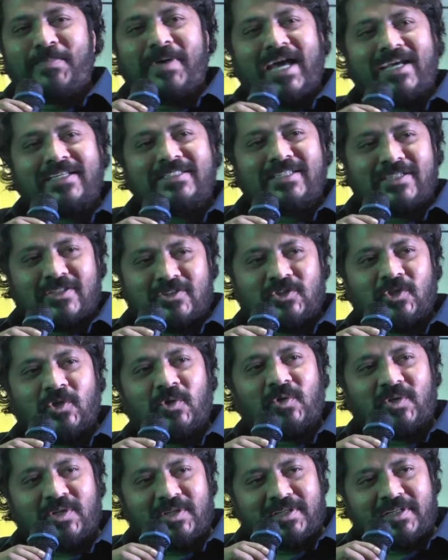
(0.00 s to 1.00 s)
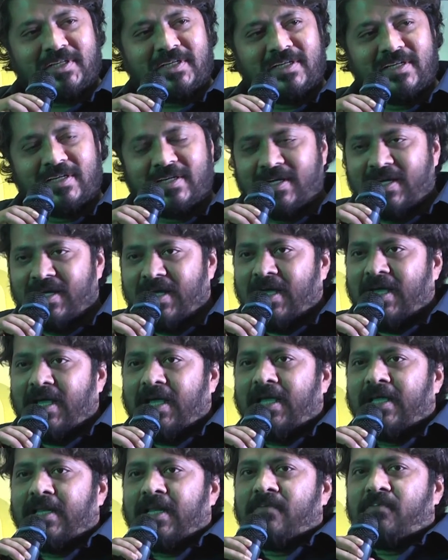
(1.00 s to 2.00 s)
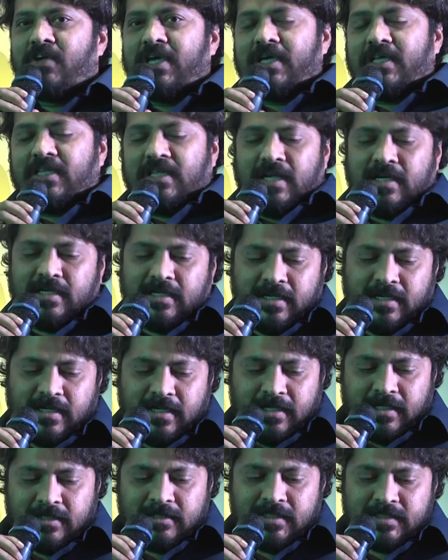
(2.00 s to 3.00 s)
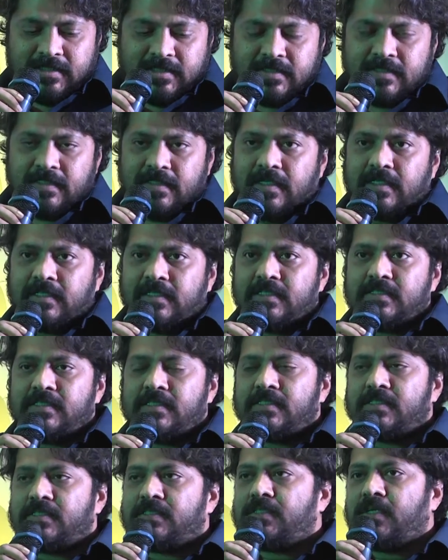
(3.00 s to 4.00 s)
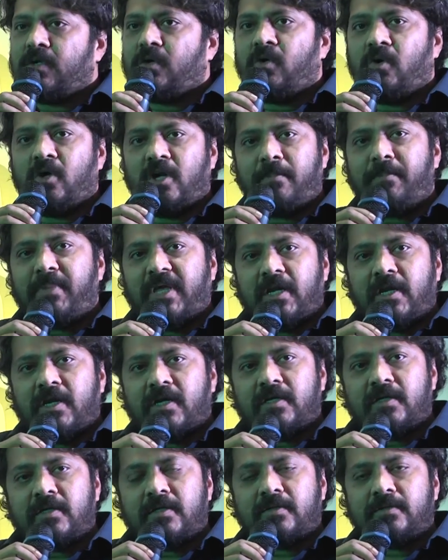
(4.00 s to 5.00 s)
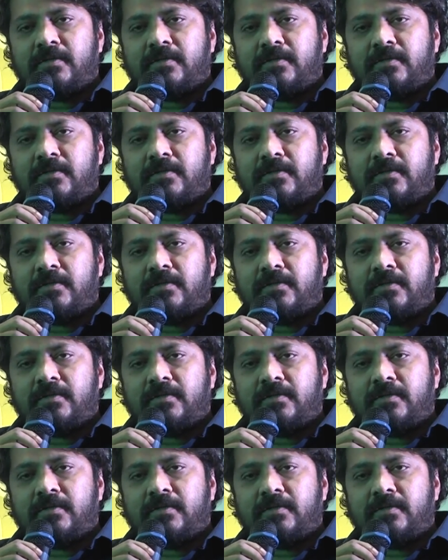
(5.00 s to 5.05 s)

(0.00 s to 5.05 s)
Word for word: banks are choked in a way that uh, this, uh, this is uh, over a period.